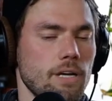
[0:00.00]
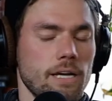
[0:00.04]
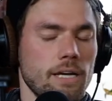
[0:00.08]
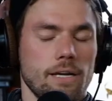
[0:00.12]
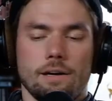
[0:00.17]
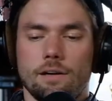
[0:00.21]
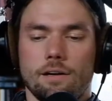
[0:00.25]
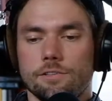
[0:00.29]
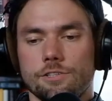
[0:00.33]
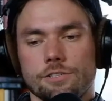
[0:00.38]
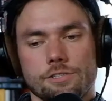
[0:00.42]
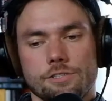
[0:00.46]

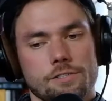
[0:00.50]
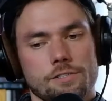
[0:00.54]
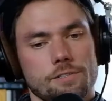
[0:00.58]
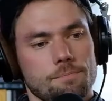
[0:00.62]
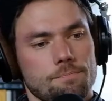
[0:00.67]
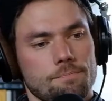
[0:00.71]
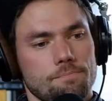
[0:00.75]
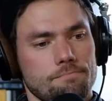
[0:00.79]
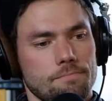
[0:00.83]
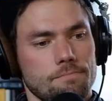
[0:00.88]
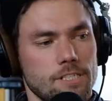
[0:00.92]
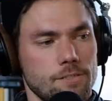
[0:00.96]
like I'll
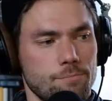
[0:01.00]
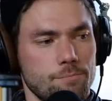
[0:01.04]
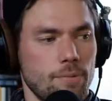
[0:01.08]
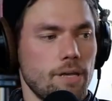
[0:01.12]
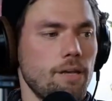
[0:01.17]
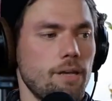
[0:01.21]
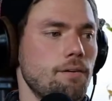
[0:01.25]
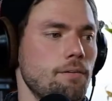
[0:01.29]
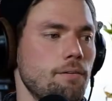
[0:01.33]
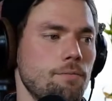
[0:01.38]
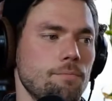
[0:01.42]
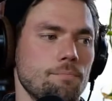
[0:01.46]
just
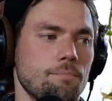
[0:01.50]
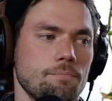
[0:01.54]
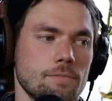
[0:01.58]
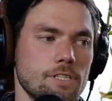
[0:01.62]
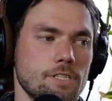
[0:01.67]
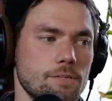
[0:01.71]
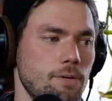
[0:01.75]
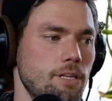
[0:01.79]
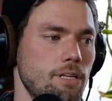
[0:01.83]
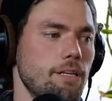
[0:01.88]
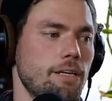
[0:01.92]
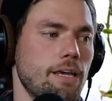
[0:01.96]
spin
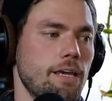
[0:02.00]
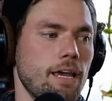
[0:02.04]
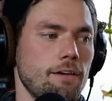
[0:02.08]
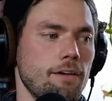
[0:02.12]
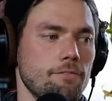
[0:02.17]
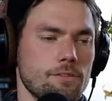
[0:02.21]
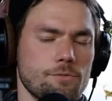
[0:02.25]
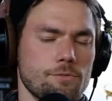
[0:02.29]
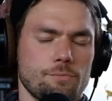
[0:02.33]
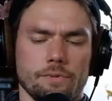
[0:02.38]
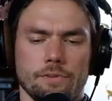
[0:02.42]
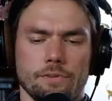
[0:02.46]
the
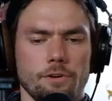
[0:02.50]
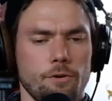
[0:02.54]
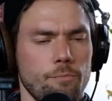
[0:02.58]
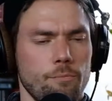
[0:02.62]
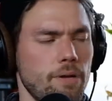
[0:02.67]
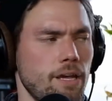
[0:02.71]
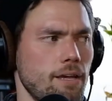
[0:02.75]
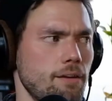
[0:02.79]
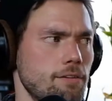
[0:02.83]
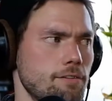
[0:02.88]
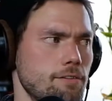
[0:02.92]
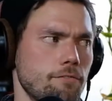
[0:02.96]
canvas with
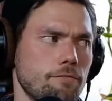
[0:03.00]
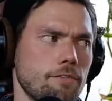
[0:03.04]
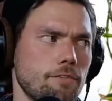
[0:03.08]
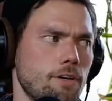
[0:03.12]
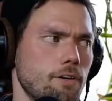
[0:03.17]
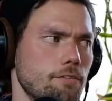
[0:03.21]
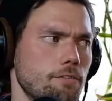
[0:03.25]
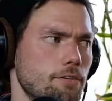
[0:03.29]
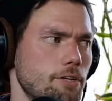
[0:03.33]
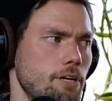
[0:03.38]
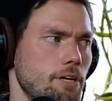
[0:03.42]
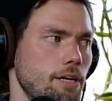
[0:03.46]
no paint
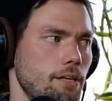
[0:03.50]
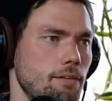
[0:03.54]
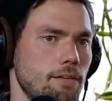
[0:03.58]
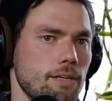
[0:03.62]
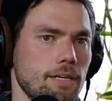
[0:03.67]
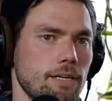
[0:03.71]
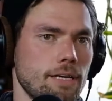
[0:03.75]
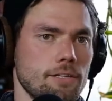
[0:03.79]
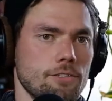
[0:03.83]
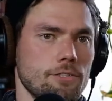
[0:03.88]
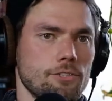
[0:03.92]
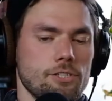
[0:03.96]
involved or
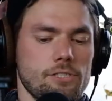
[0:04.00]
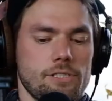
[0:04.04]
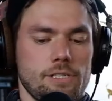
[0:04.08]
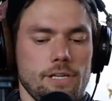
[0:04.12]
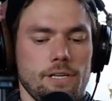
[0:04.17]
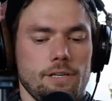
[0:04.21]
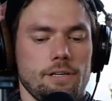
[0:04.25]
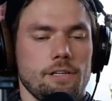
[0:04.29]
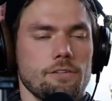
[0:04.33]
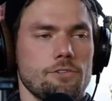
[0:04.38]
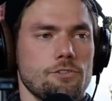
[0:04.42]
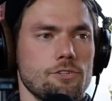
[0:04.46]
anything, and just
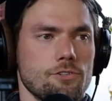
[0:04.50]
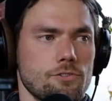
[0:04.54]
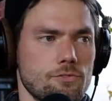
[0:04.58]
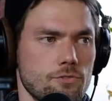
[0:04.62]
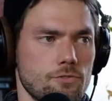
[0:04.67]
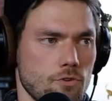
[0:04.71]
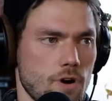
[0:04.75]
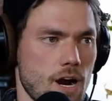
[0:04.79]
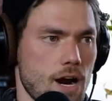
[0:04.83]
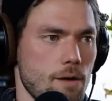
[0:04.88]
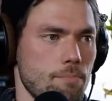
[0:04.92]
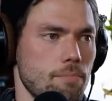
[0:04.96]
sit and
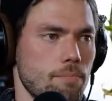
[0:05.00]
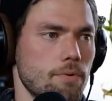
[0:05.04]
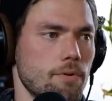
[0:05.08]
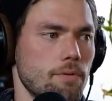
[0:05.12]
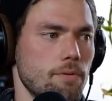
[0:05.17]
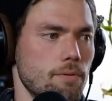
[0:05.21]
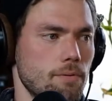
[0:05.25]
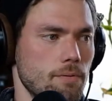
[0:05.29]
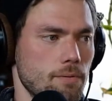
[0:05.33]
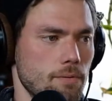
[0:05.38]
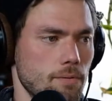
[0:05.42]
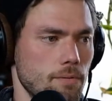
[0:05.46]
just drop
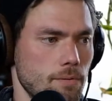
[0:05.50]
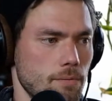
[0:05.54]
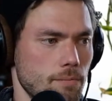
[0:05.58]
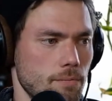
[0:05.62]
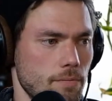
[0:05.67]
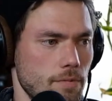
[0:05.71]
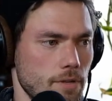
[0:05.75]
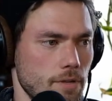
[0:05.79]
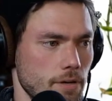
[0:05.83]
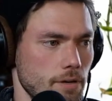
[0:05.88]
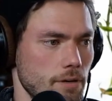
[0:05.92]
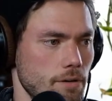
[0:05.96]

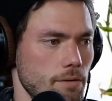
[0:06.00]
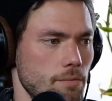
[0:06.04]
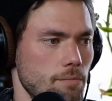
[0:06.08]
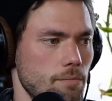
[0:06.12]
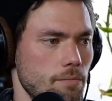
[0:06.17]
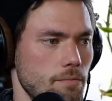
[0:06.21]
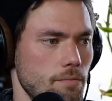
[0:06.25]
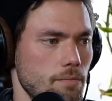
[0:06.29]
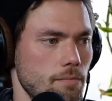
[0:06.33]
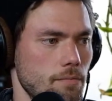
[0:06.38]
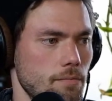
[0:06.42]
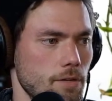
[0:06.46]

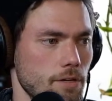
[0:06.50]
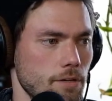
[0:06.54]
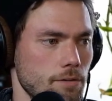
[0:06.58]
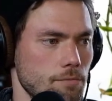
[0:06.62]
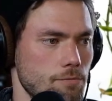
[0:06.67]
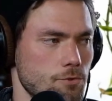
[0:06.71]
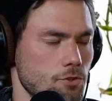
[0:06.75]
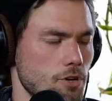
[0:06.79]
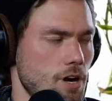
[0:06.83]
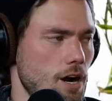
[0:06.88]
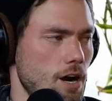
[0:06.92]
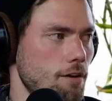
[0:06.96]
the
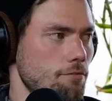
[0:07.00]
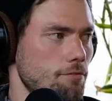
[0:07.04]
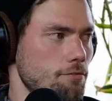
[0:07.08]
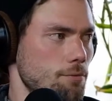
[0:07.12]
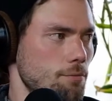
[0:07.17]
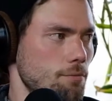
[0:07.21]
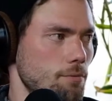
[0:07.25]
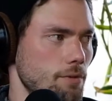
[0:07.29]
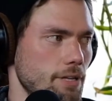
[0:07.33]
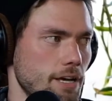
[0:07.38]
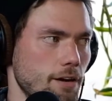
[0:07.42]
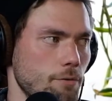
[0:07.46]
trough
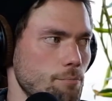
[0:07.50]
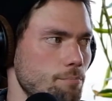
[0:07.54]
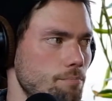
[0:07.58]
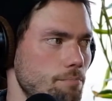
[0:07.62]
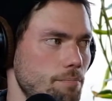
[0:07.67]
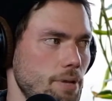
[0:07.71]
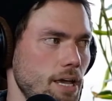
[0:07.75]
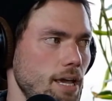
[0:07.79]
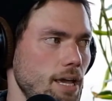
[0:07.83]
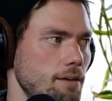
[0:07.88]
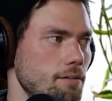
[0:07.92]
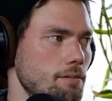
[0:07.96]

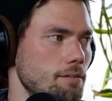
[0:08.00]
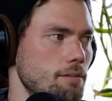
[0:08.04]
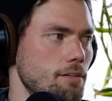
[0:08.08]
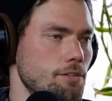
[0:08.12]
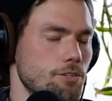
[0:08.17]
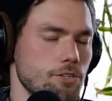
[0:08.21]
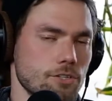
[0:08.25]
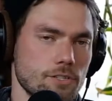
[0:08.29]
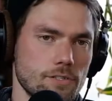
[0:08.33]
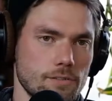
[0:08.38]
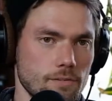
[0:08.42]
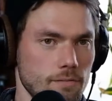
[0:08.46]
without paint.
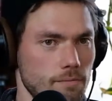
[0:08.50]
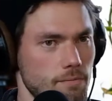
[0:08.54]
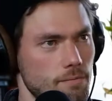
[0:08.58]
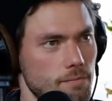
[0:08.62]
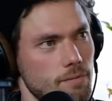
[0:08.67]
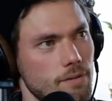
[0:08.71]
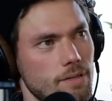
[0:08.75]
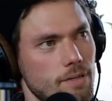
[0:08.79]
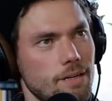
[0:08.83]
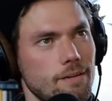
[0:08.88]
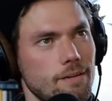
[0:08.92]
And just